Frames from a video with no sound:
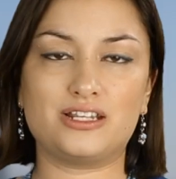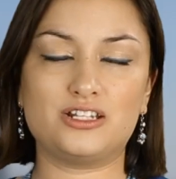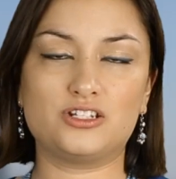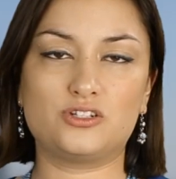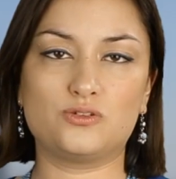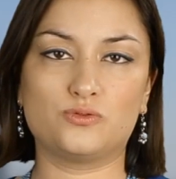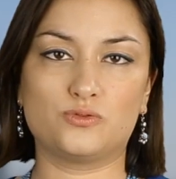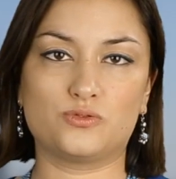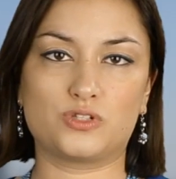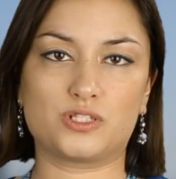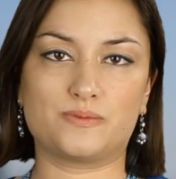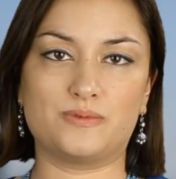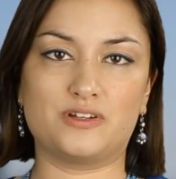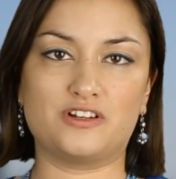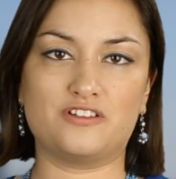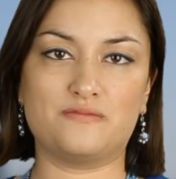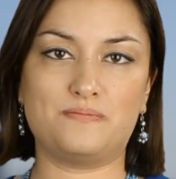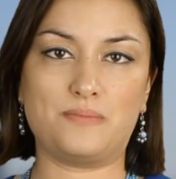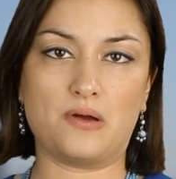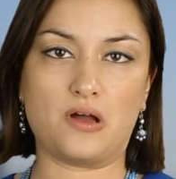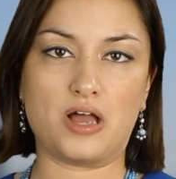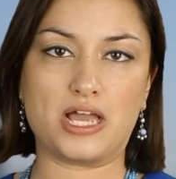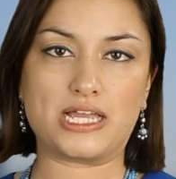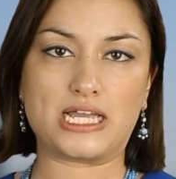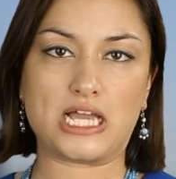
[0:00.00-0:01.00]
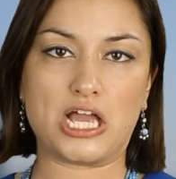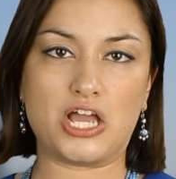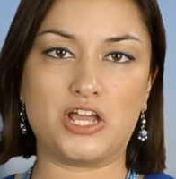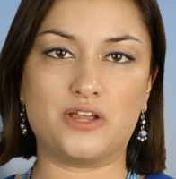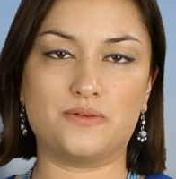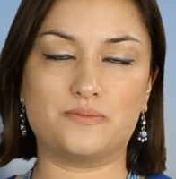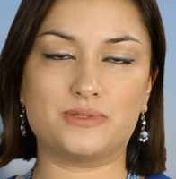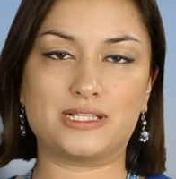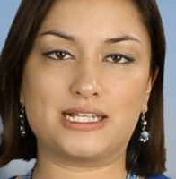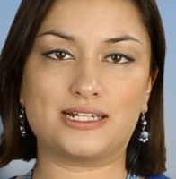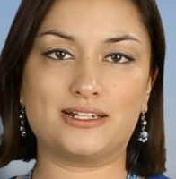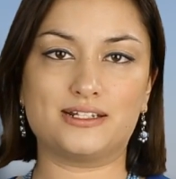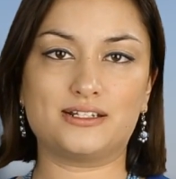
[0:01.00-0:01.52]
endorsement of buying
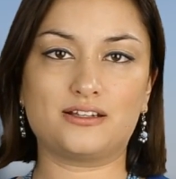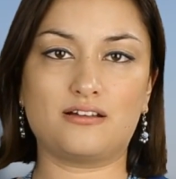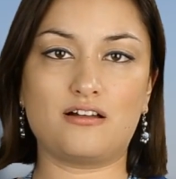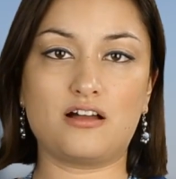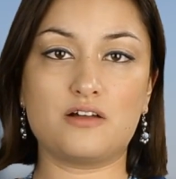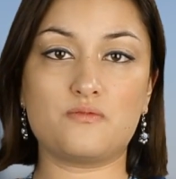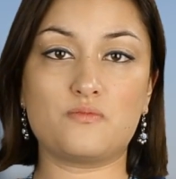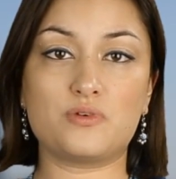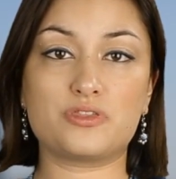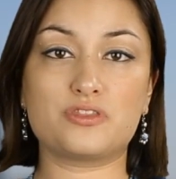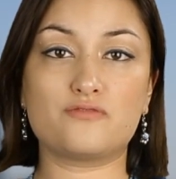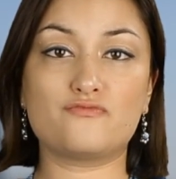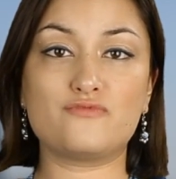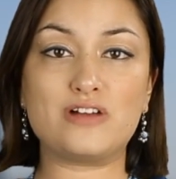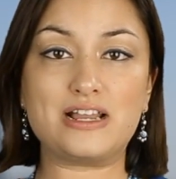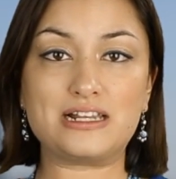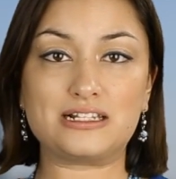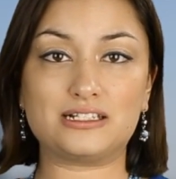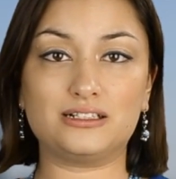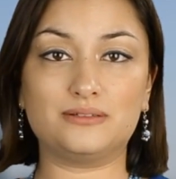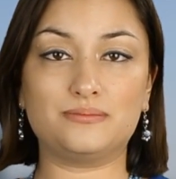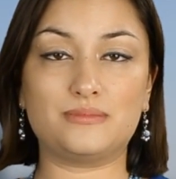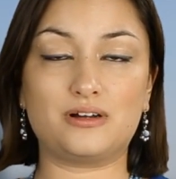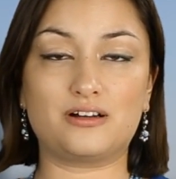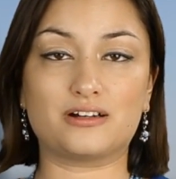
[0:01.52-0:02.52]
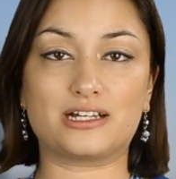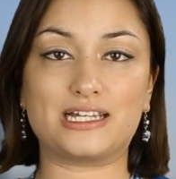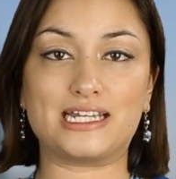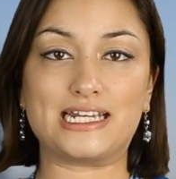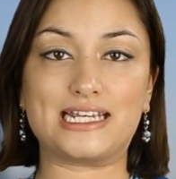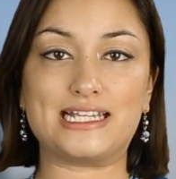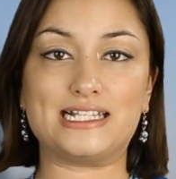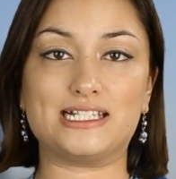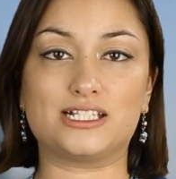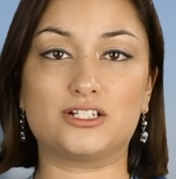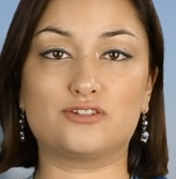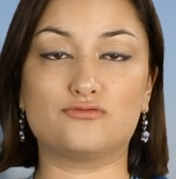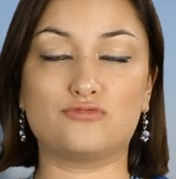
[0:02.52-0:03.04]
homes at a time when the rental market
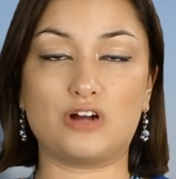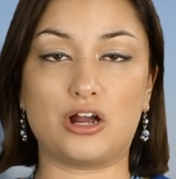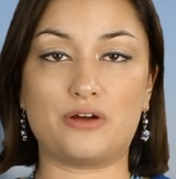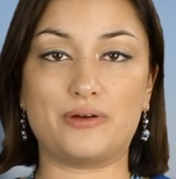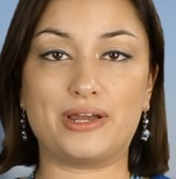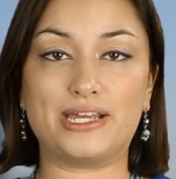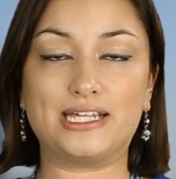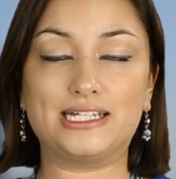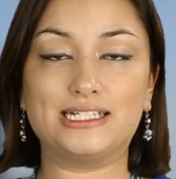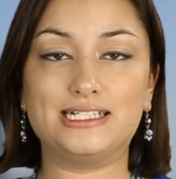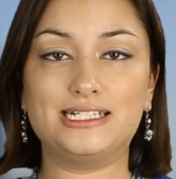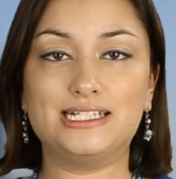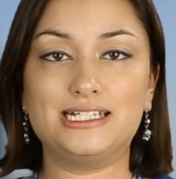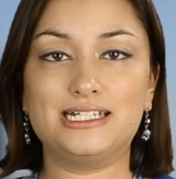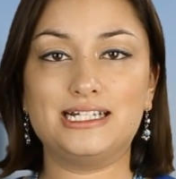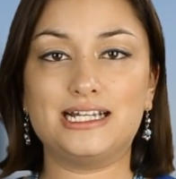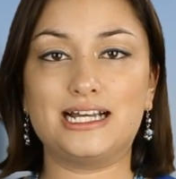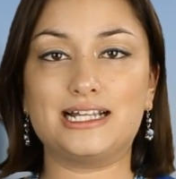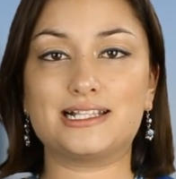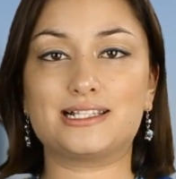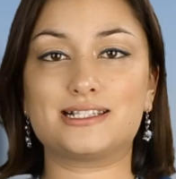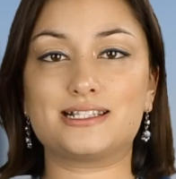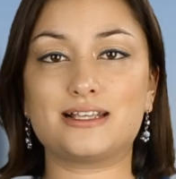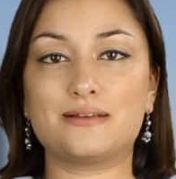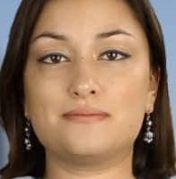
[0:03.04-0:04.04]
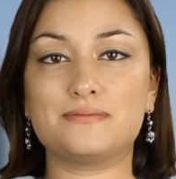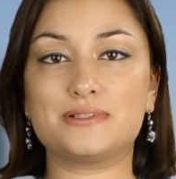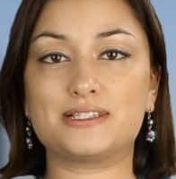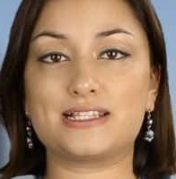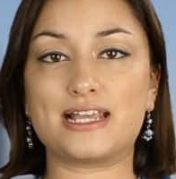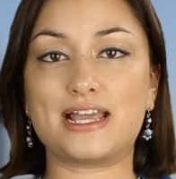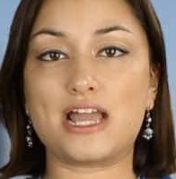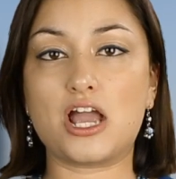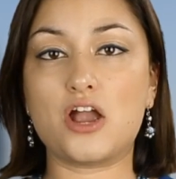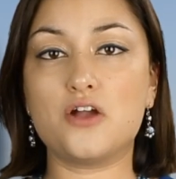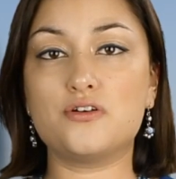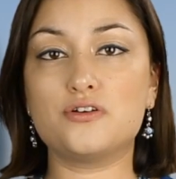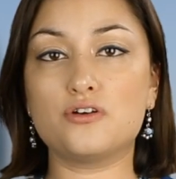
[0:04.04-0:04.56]
is growing and some
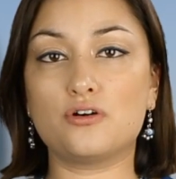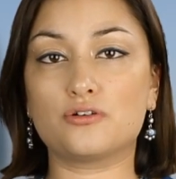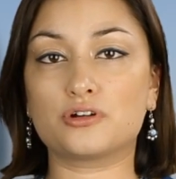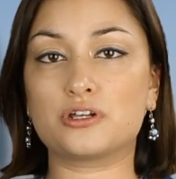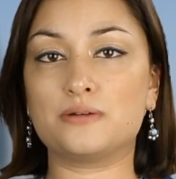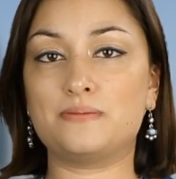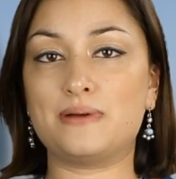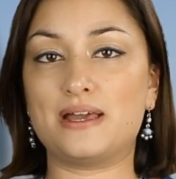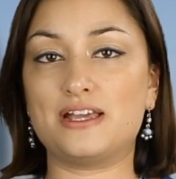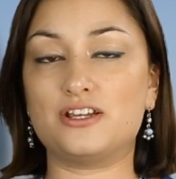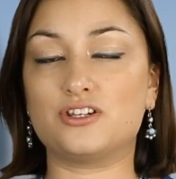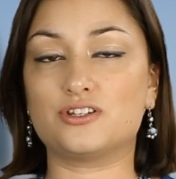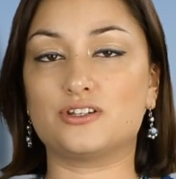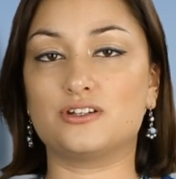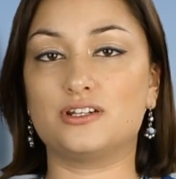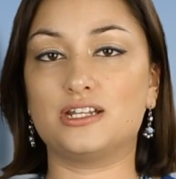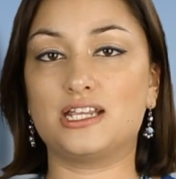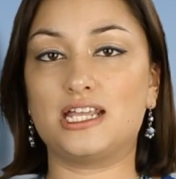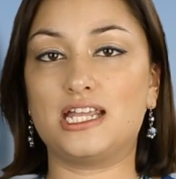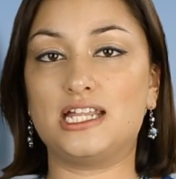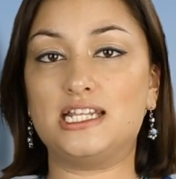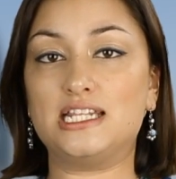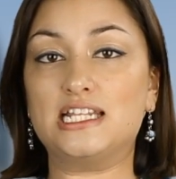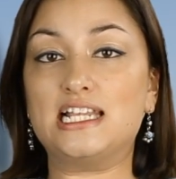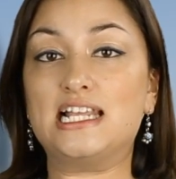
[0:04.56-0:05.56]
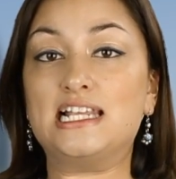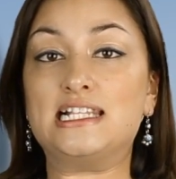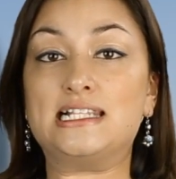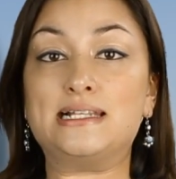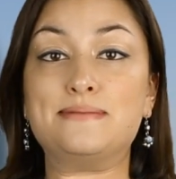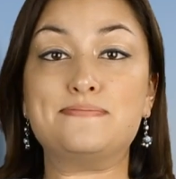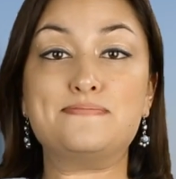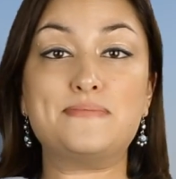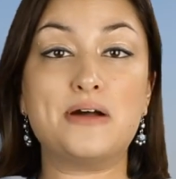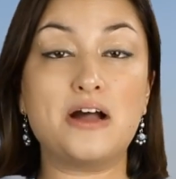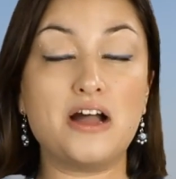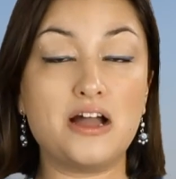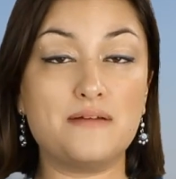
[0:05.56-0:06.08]
say owner-occupation is
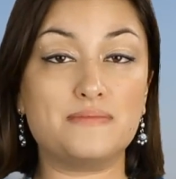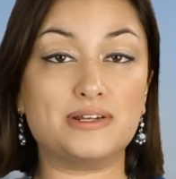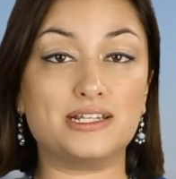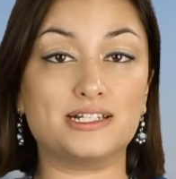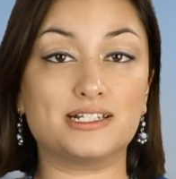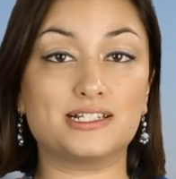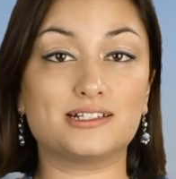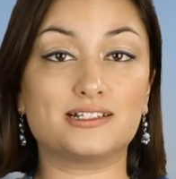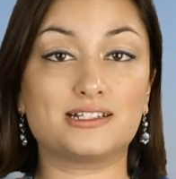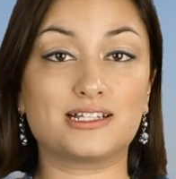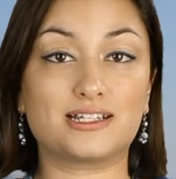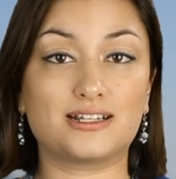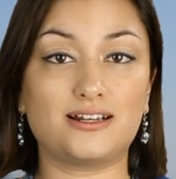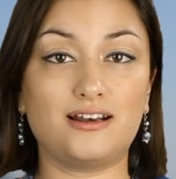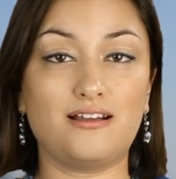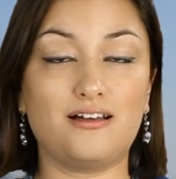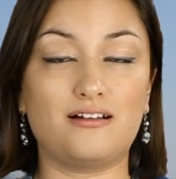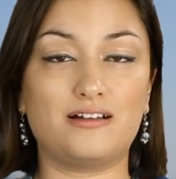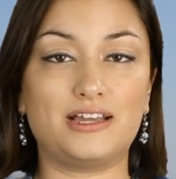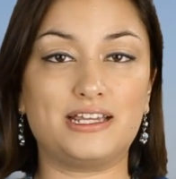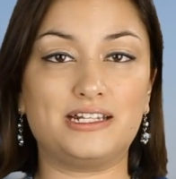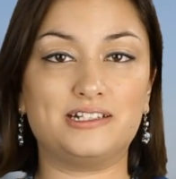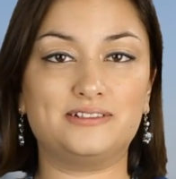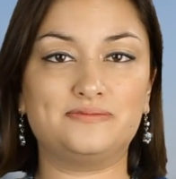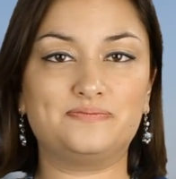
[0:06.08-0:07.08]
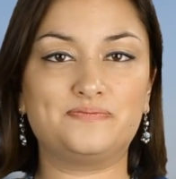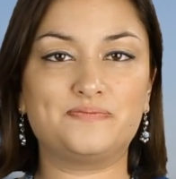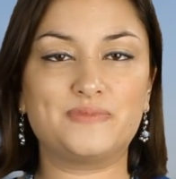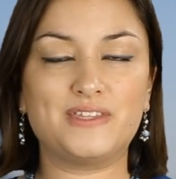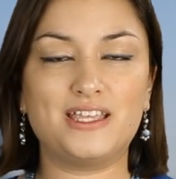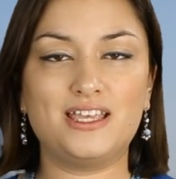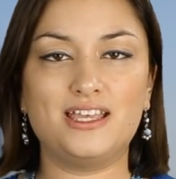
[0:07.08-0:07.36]
in permanent decline.